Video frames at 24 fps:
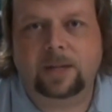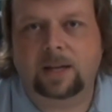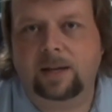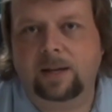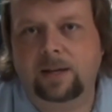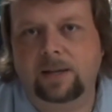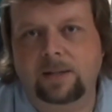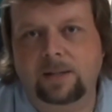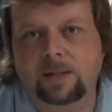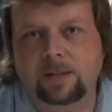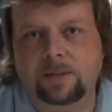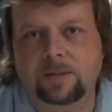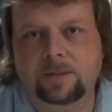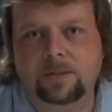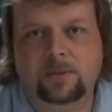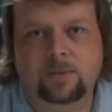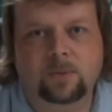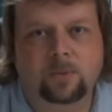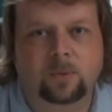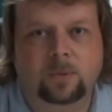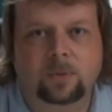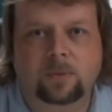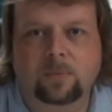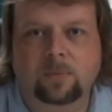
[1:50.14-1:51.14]

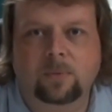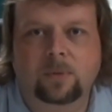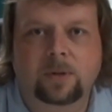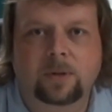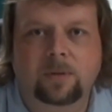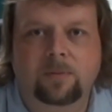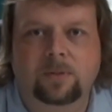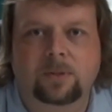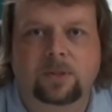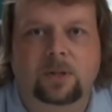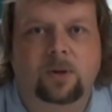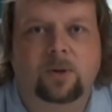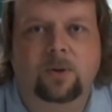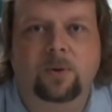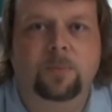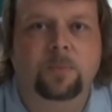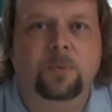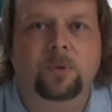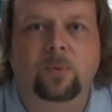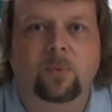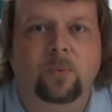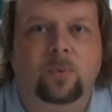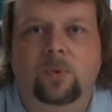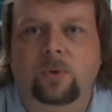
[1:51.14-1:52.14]
aged, what, whatever
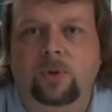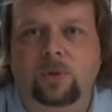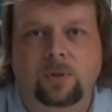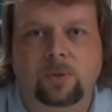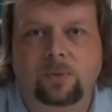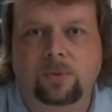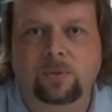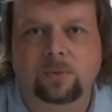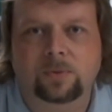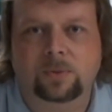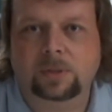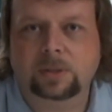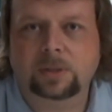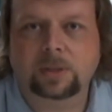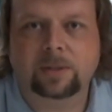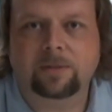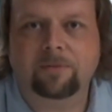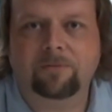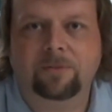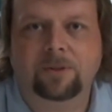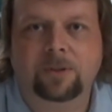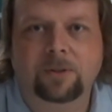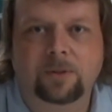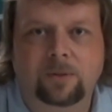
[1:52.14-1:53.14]
term you want to use, I
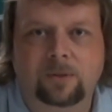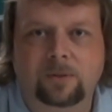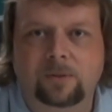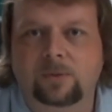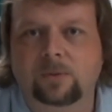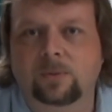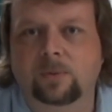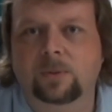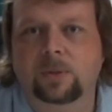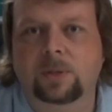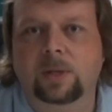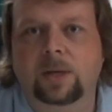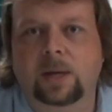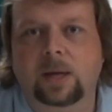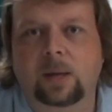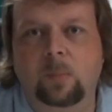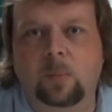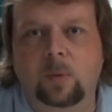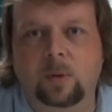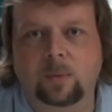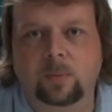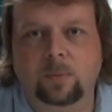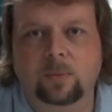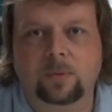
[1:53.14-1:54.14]
think Fender's the one that
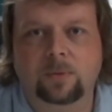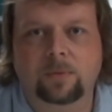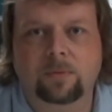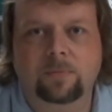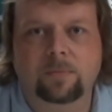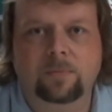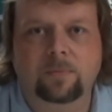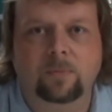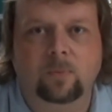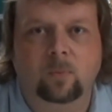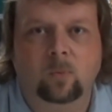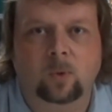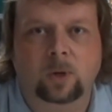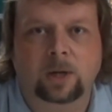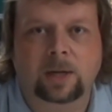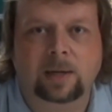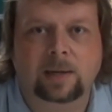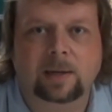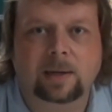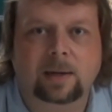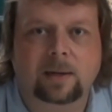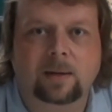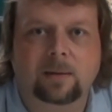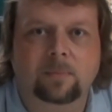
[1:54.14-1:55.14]
came up with
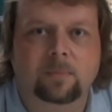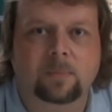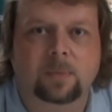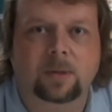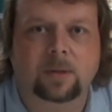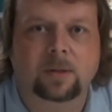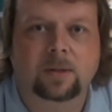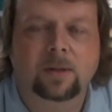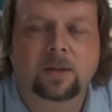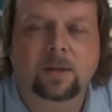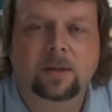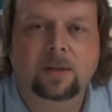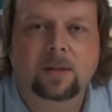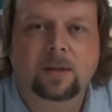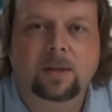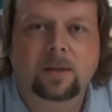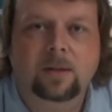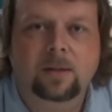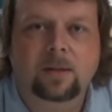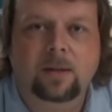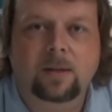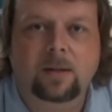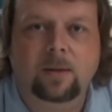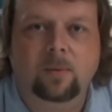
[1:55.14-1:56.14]
relic. But
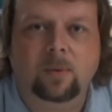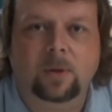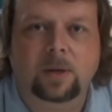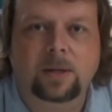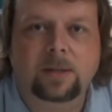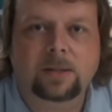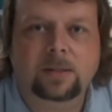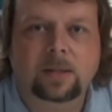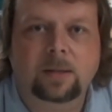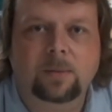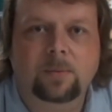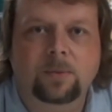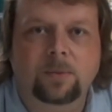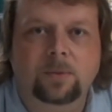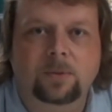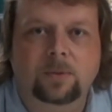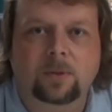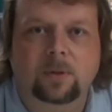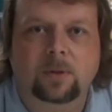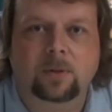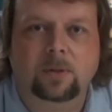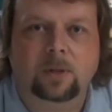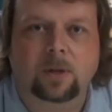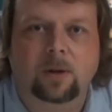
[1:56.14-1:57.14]
anyway, anytime you
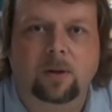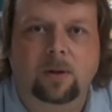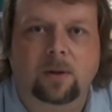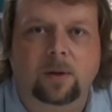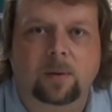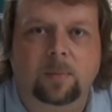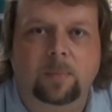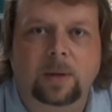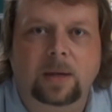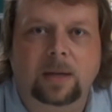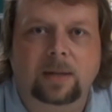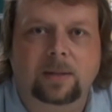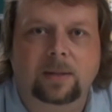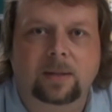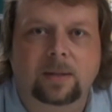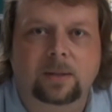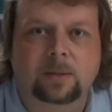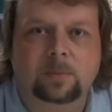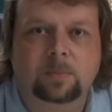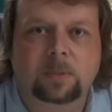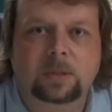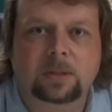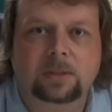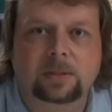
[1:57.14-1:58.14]
start talking about that,
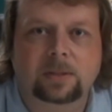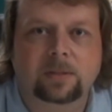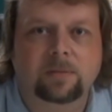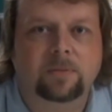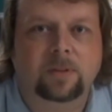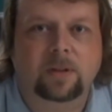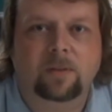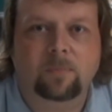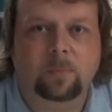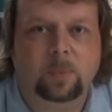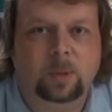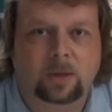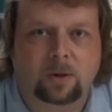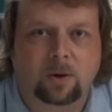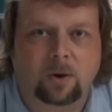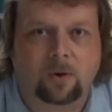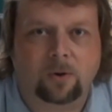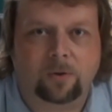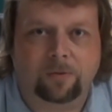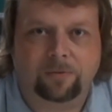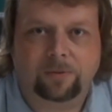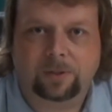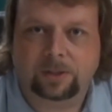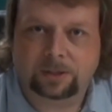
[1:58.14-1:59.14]
especially if they've been
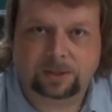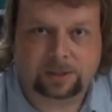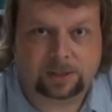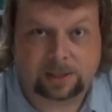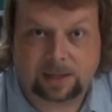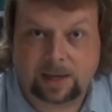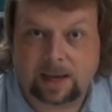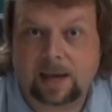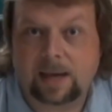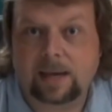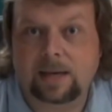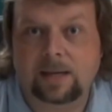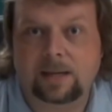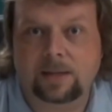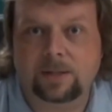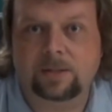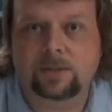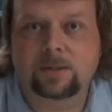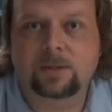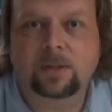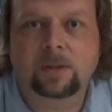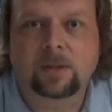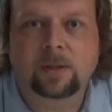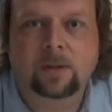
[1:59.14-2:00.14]
artificially
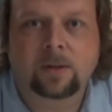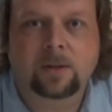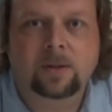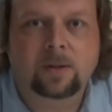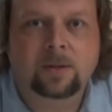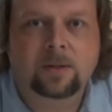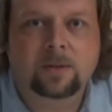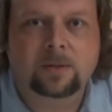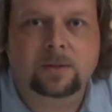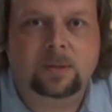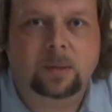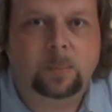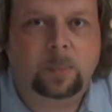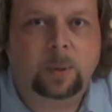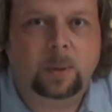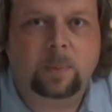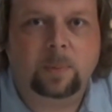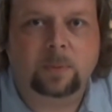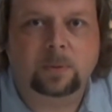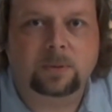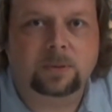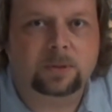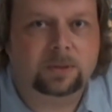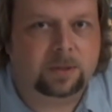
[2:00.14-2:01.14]
aged, some
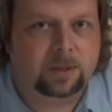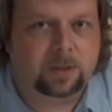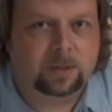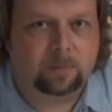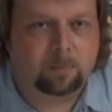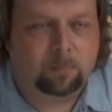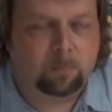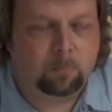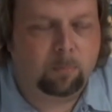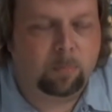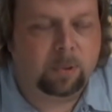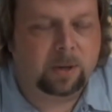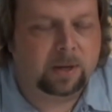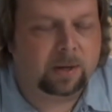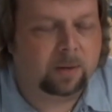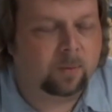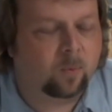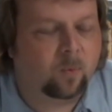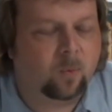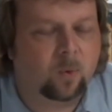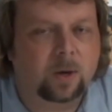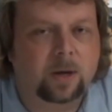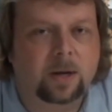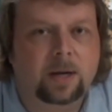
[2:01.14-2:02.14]
people just get
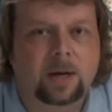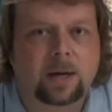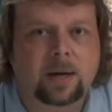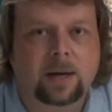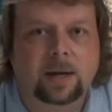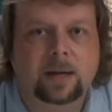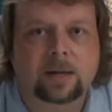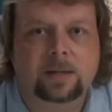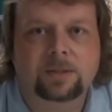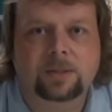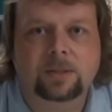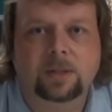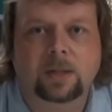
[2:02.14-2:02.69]
bent way out of